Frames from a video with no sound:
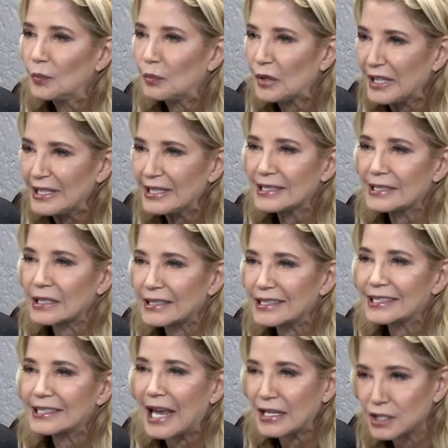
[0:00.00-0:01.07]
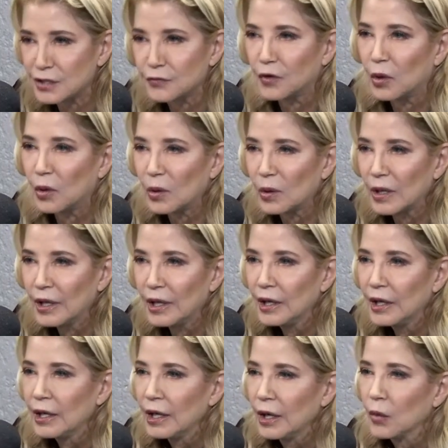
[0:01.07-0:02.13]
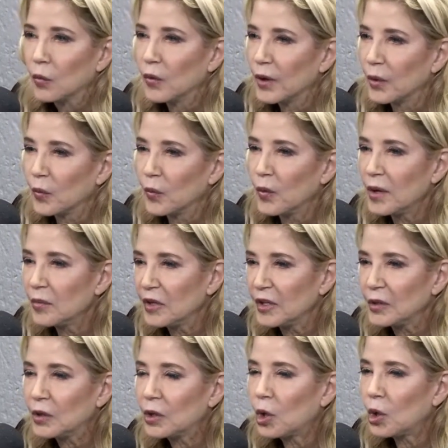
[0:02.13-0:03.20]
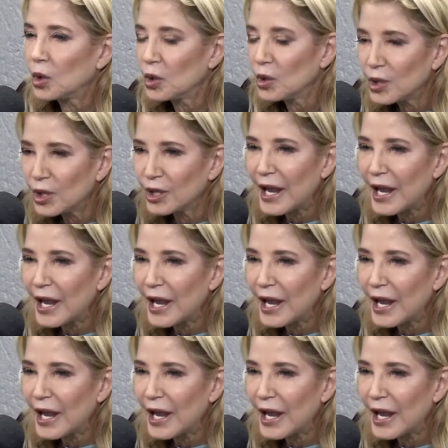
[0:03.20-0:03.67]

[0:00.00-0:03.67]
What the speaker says: be successful, where women could